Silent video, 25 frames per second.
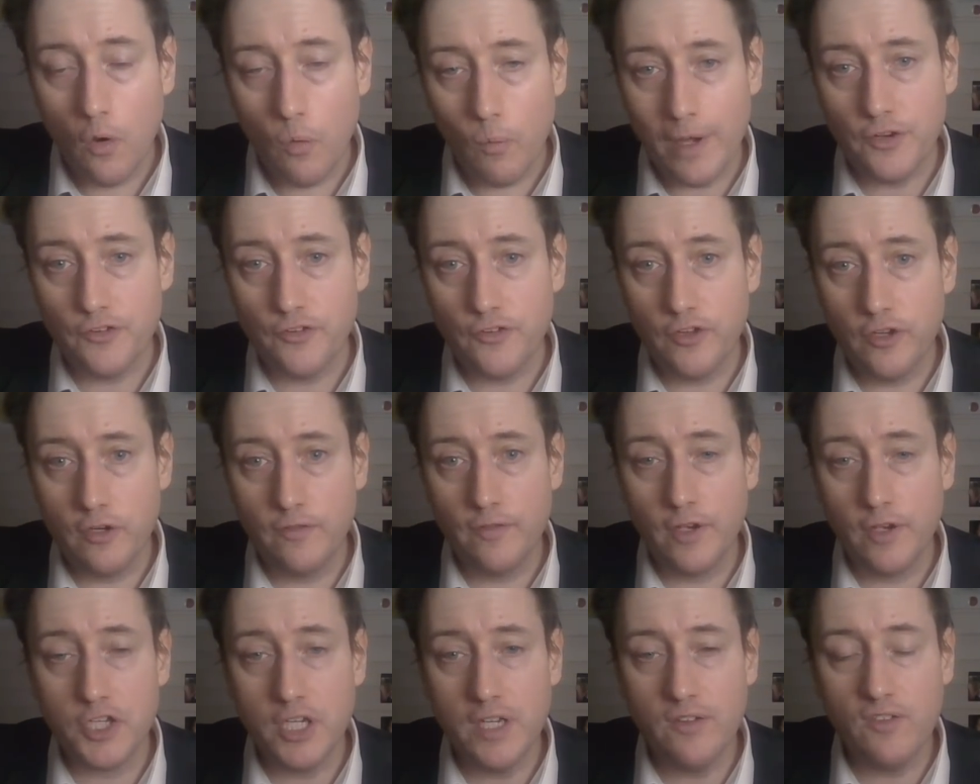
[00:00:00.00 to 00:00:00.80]
went to the
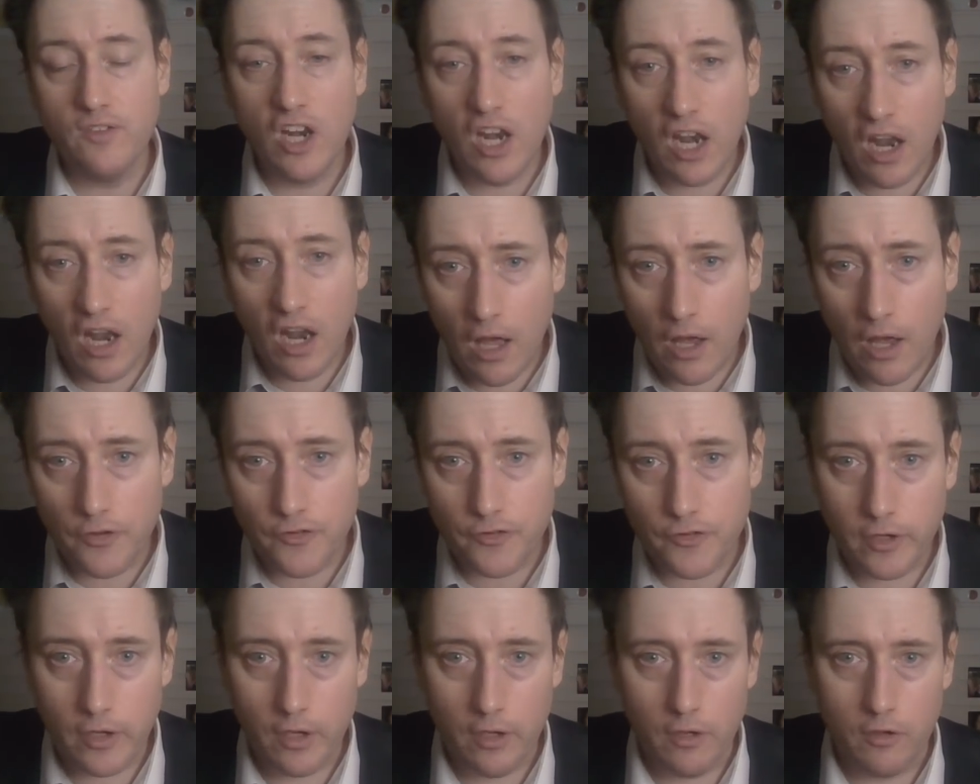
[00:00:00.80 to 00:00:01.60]
University of
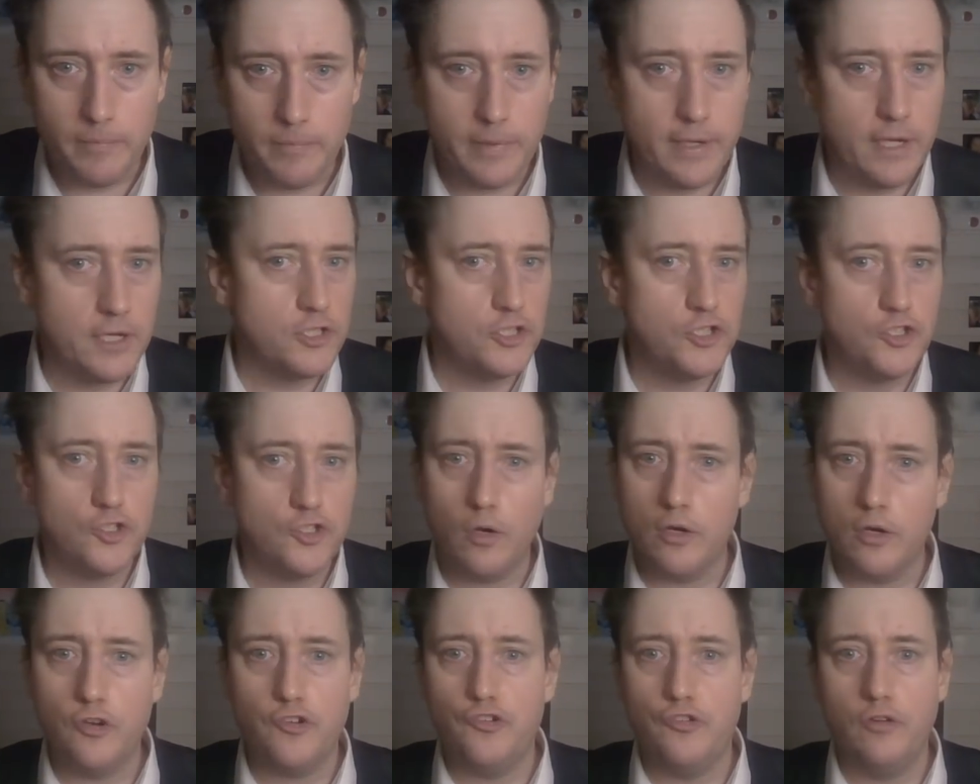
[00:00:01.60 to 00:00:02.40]
Glasgow because the
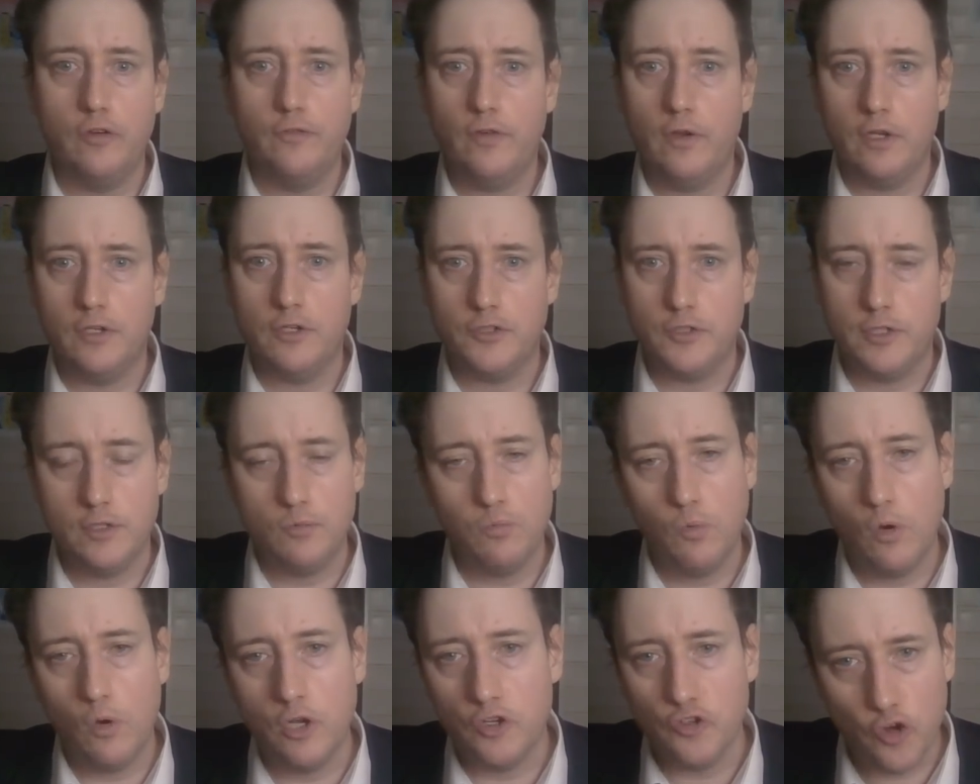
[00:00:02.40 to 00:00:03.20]
Scottish universities
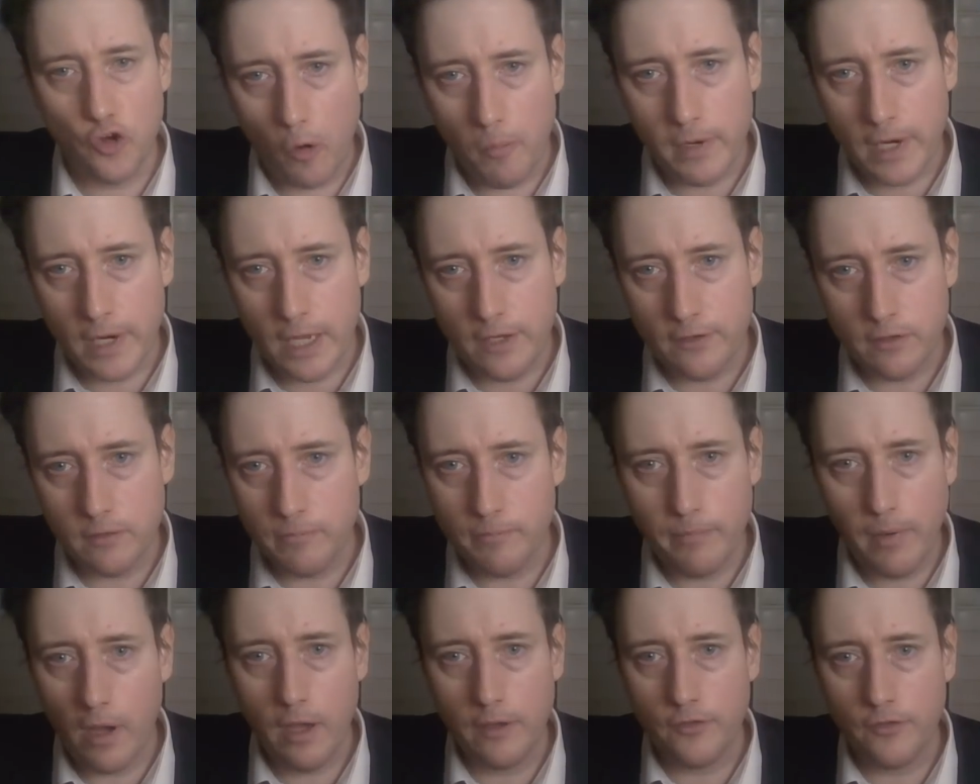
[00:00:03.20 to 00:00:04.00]
weren't
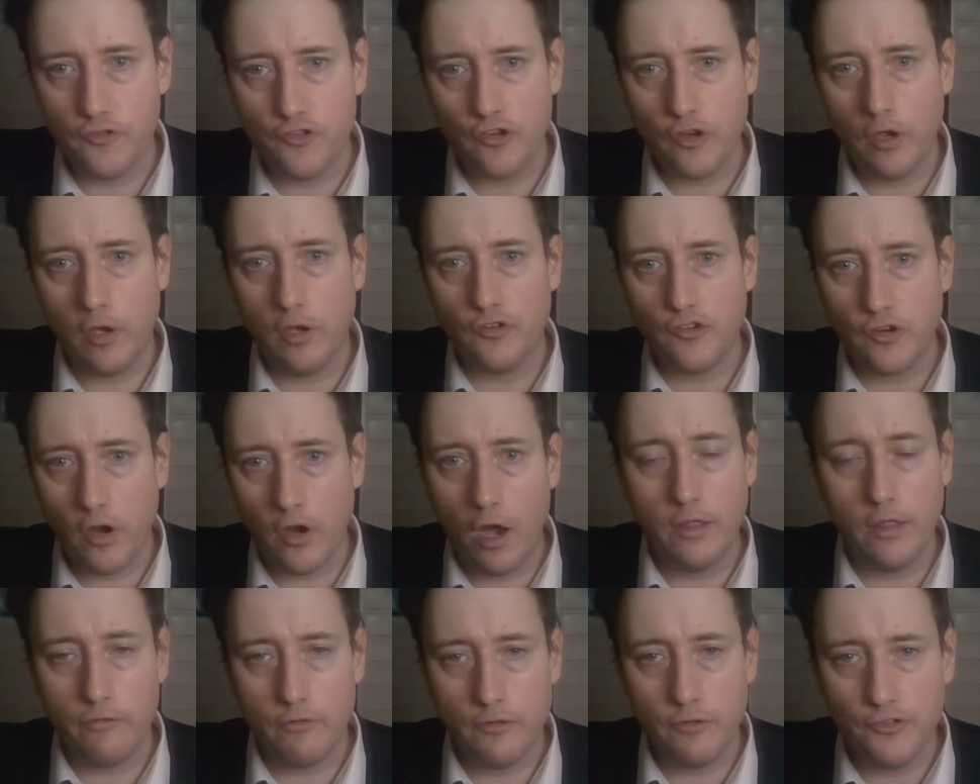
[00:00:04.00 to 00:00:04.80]
dominated by the church
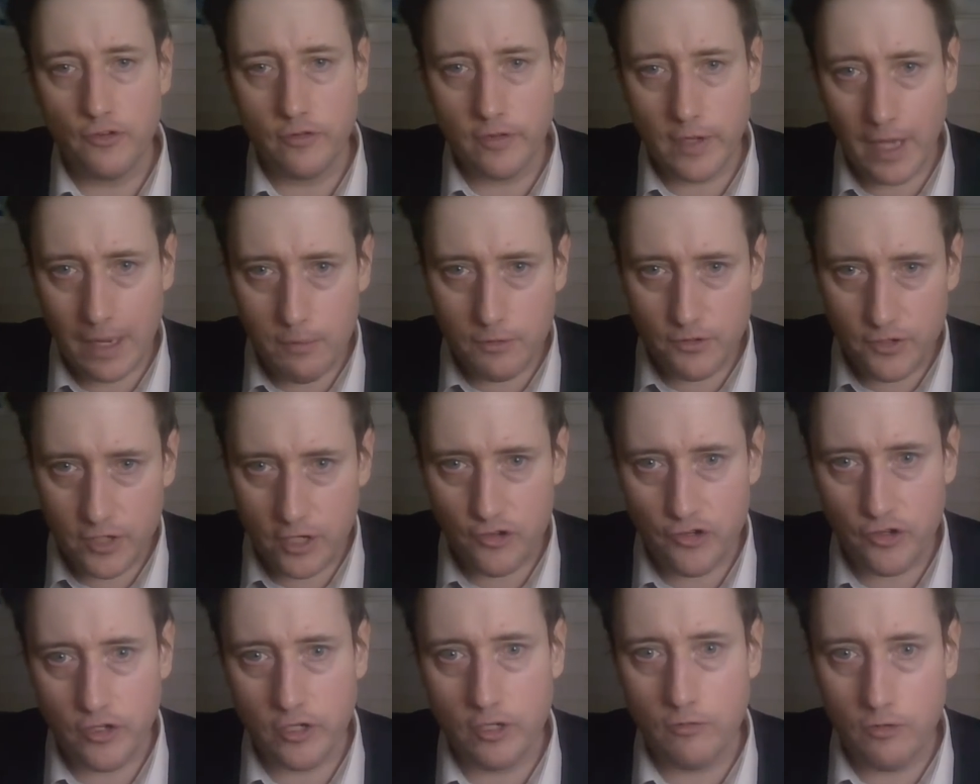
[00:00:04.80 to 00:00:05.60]
either, and so they were
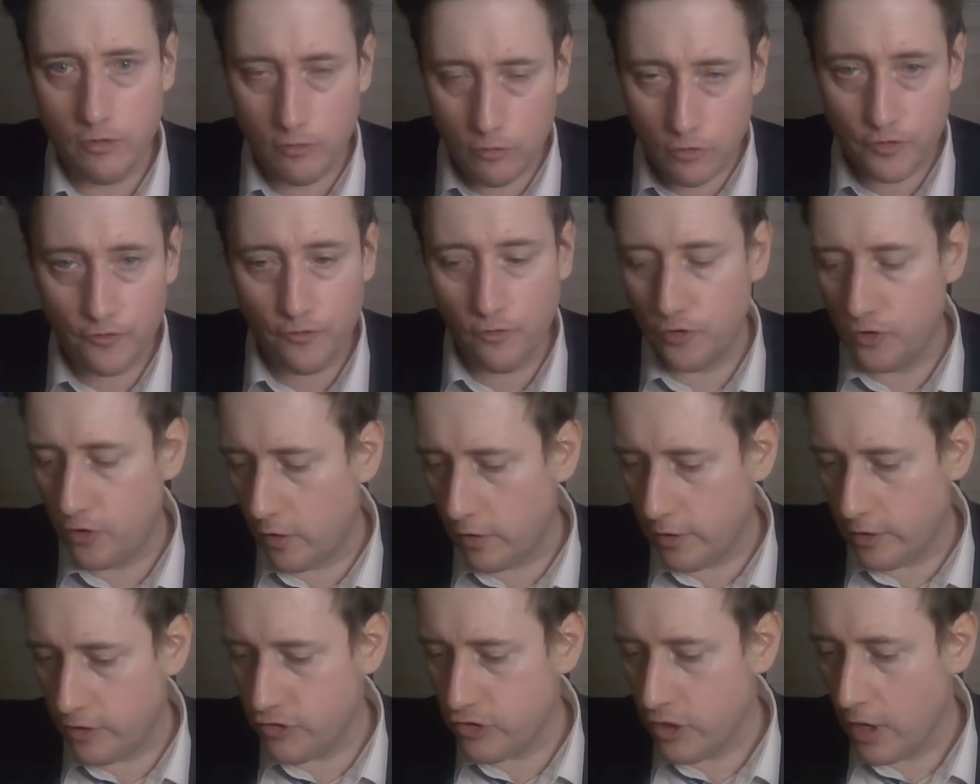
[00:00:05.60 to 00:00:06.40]
teaching you useful
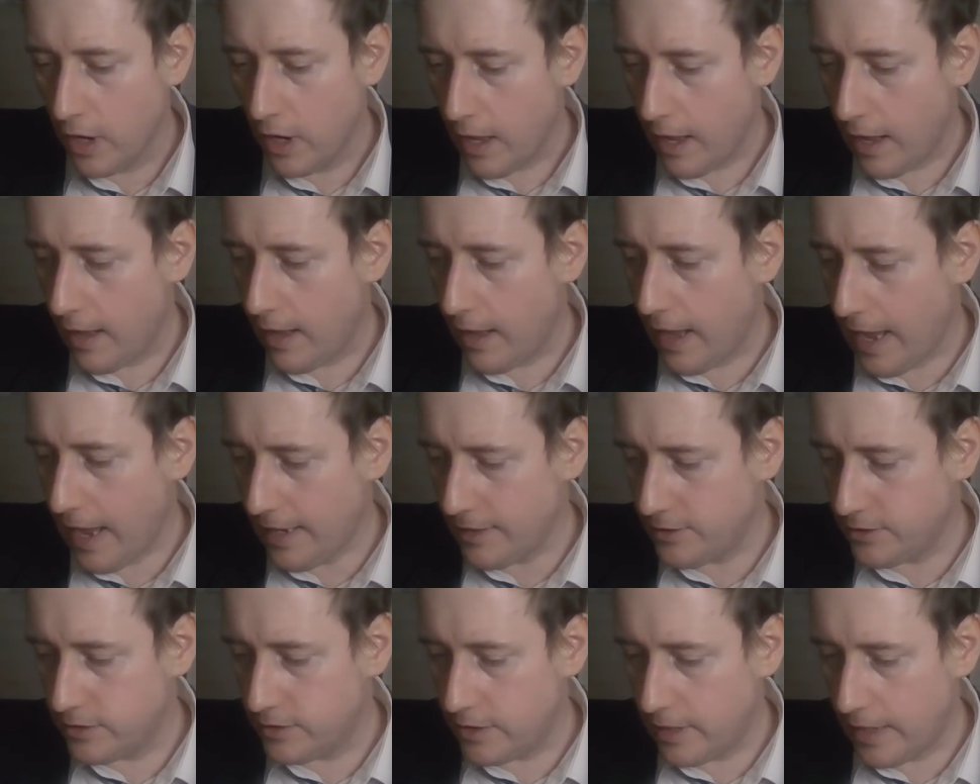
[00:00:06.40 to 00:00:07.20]
knowledge
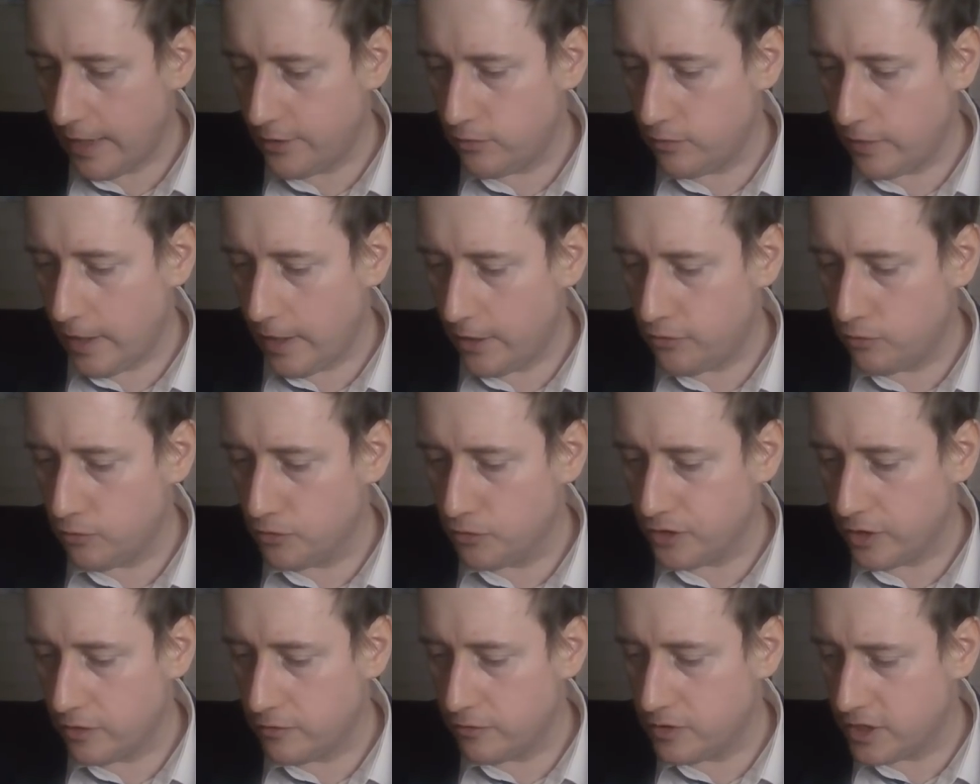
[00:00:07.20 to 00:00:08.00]
and
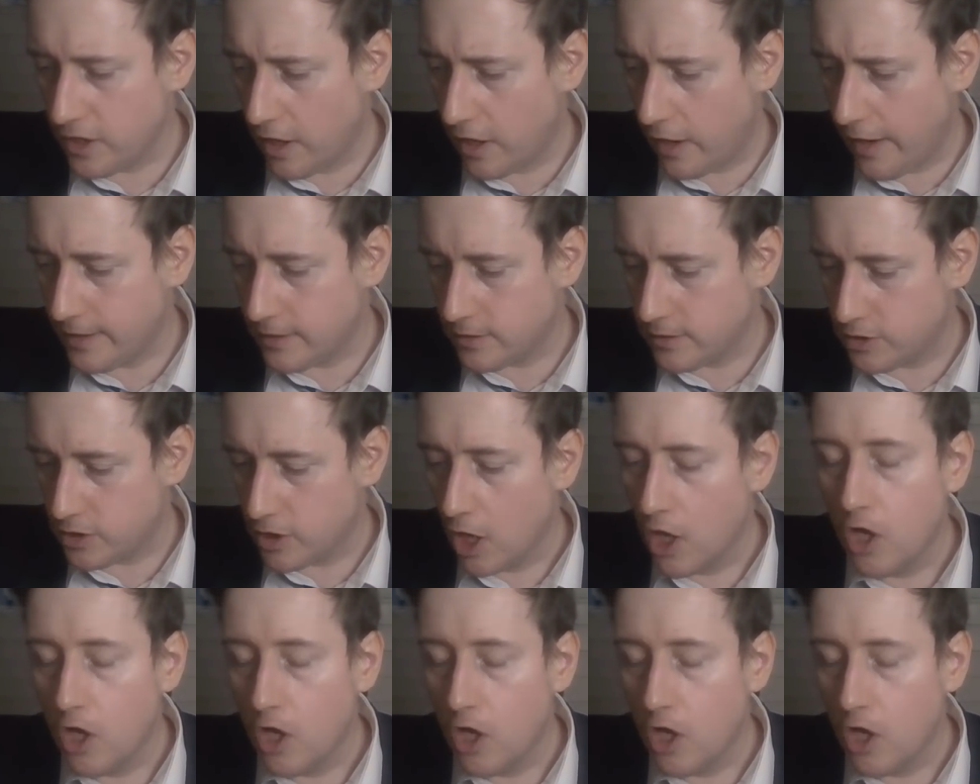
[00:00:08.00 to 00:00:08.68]
also science.